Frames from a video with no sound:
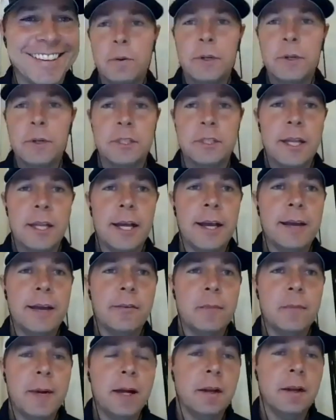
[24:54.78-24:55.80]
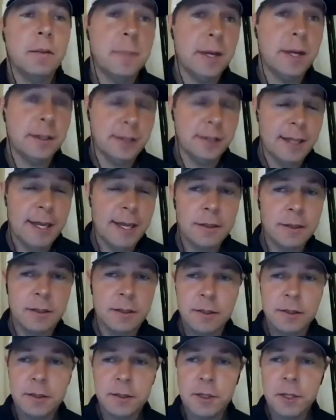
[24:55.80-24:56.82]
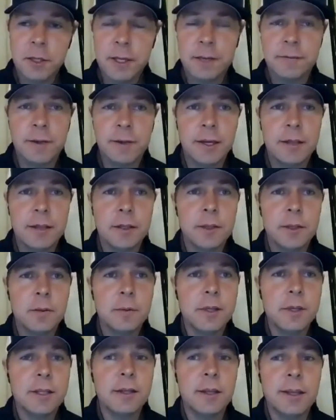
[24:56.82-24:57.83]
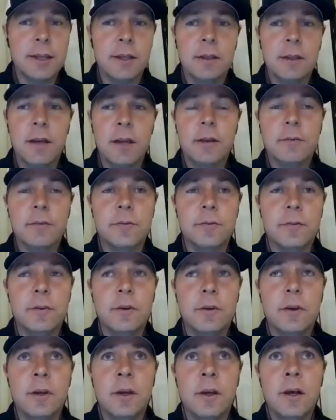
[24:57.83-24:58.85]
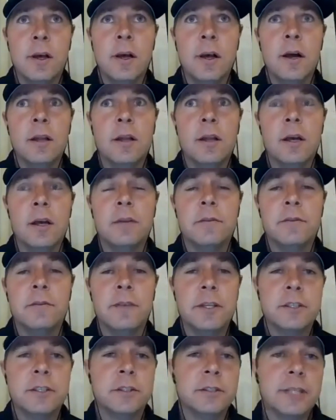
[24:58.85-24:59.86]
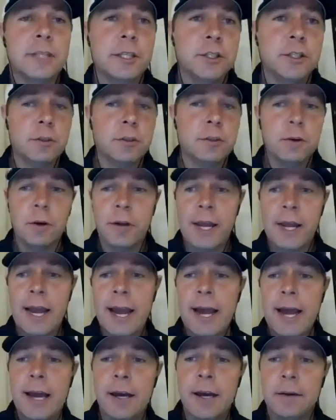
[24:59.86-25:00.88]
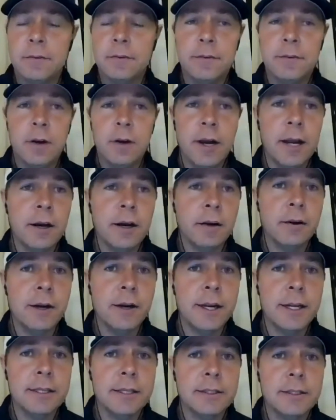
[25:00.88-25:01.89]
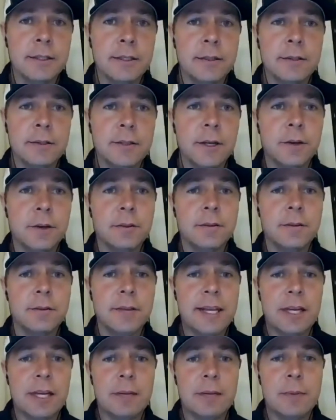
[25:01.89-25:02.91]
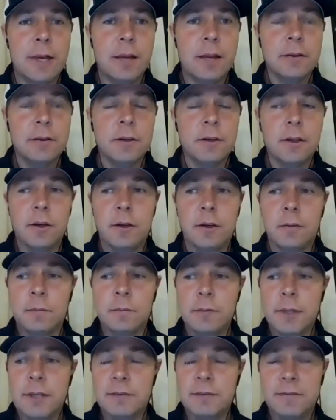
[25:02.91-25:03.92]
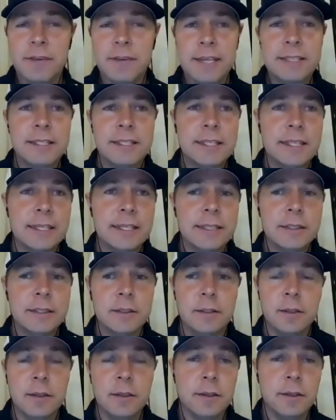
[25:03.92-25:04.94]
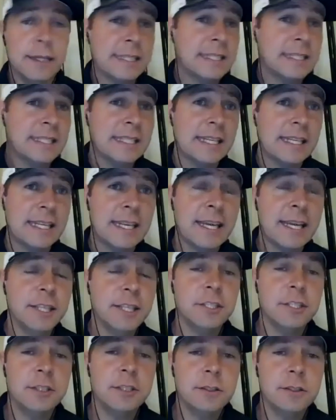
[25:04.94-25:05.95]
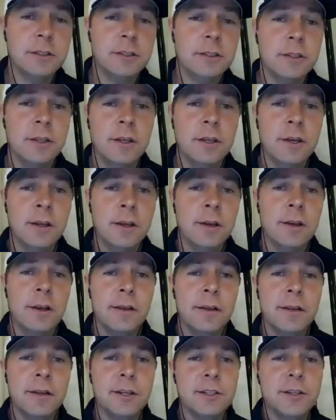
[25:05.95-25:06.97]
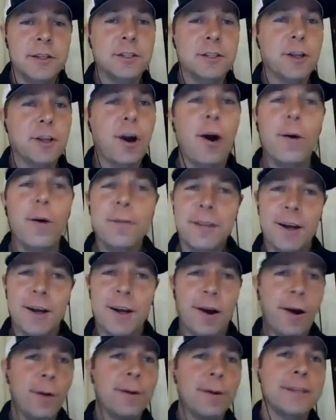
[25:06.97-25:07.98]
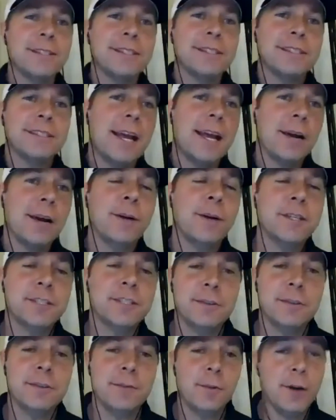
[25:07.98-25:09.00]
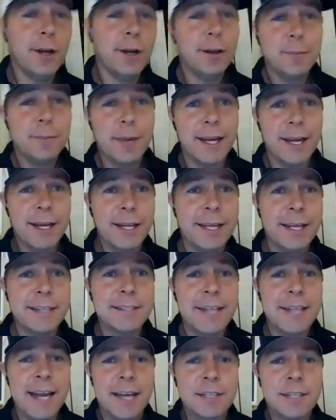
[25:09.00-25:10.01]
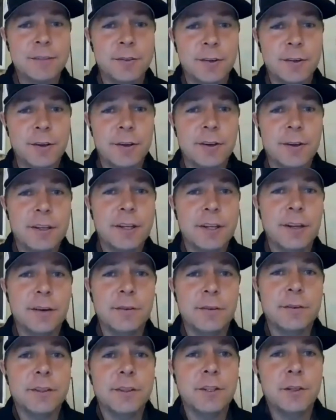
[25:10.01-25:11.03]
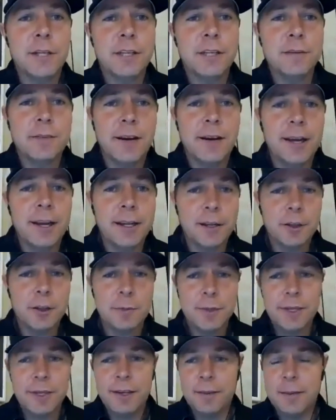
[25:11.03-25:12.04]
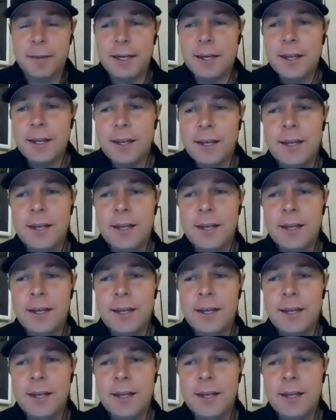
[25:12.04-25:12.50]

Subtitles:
question that I have about that, the UDFI and the UBIT, like a lot of investors that already have IRAs and they're thinking about investing into like syndications. there always is that question of, well, am I going to get taxed for, UDFI and UBIT? I mean,